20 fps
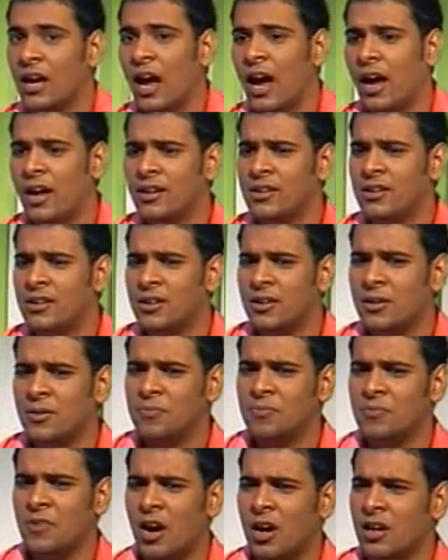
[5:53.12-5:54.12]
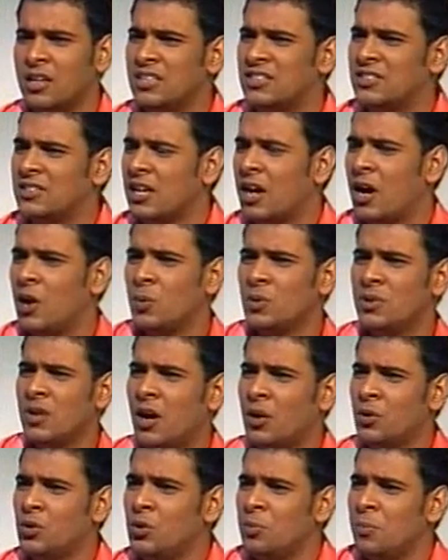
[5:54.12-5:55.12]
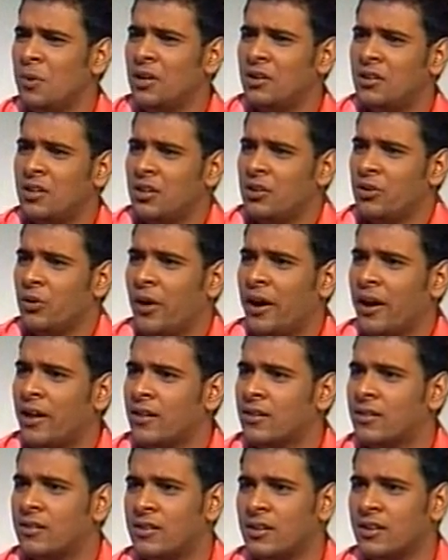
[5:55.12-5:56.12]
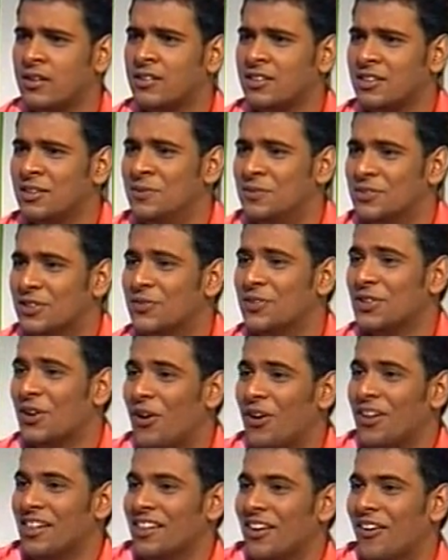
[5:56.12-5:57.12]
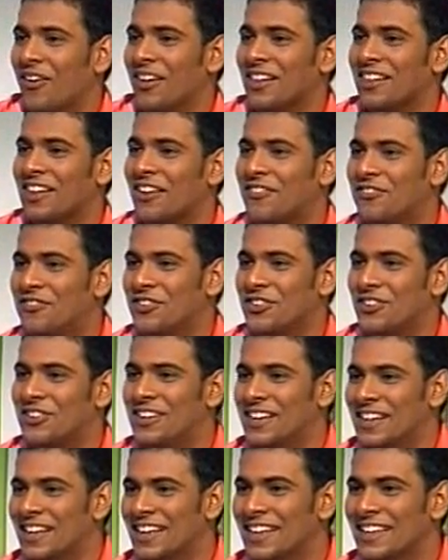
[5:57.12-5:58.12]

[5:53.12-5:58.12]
And how do you maintain your health in terms of all that food?